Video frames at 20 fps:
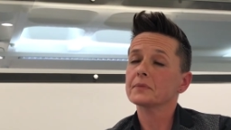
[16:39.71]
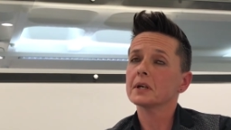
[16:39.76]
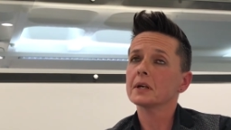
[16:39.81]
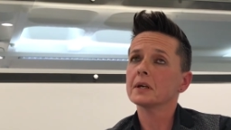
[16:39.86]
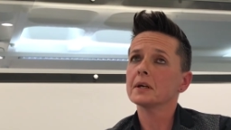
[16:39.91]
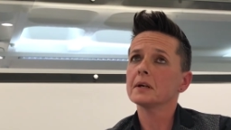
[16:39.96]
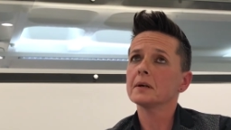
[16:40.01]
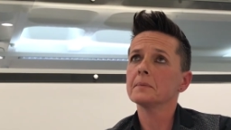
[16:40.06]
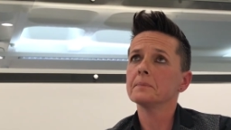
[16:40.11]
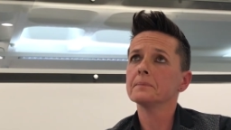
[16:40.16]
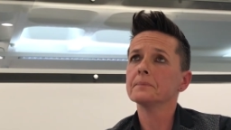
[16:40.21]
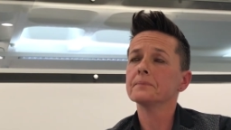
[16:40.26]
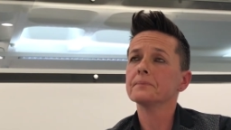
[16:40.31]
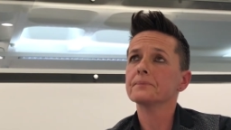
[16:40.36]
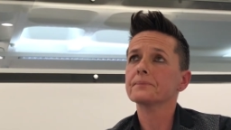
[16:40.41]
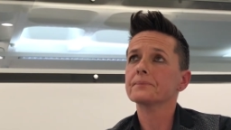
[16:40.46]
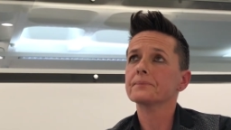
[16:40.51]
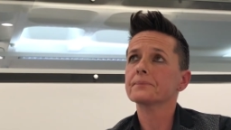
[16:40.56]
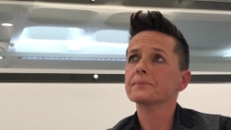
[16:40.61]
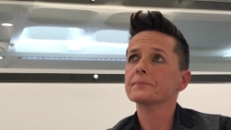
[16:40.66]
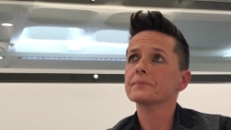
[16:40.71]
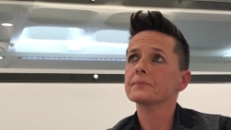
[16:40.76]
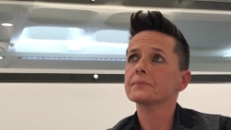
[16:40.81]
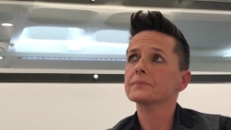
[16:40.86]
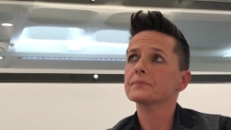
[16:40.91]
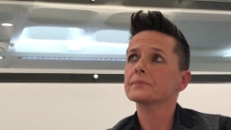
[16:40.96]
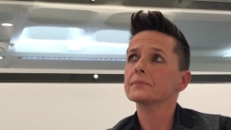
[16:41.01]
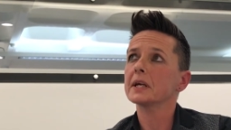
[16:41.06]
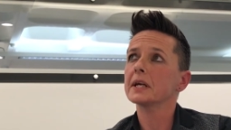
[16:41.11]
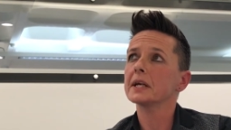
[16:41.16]
Um,
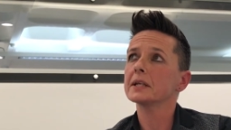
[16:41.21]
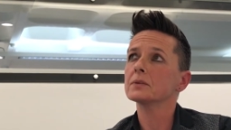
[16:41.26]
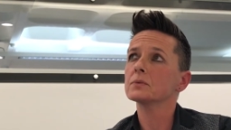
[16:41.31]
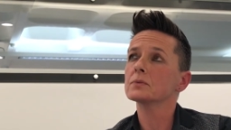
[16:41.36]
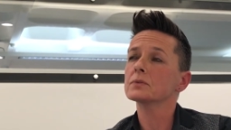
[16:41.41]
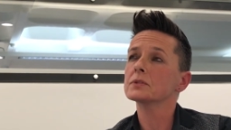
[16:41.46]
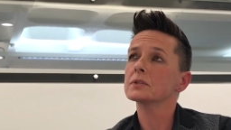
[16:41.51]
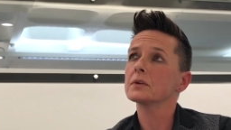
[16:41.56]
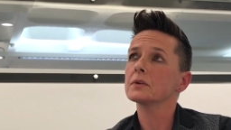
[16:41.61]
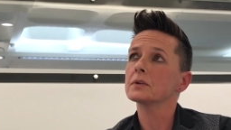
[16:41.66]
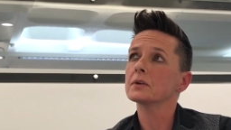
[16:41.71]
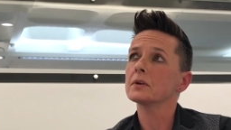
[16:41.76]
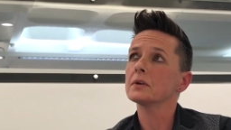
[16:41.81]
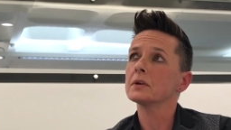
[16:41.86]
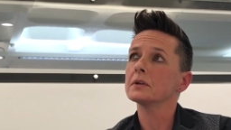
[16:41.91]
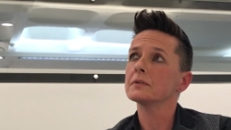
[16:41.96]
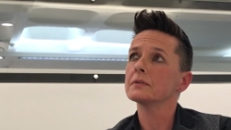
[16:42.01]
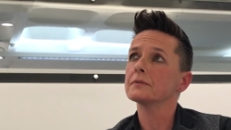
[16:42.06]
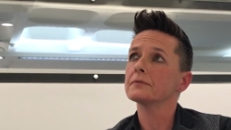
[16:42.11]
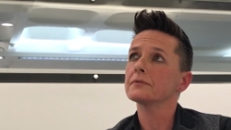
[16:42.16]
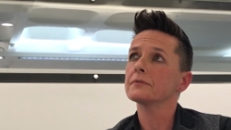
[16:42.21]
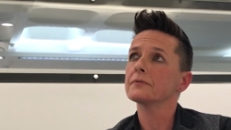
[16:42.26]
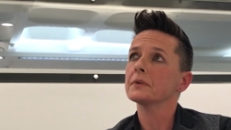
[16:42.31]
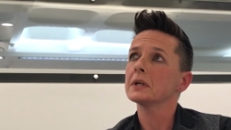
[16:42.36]
and also kind of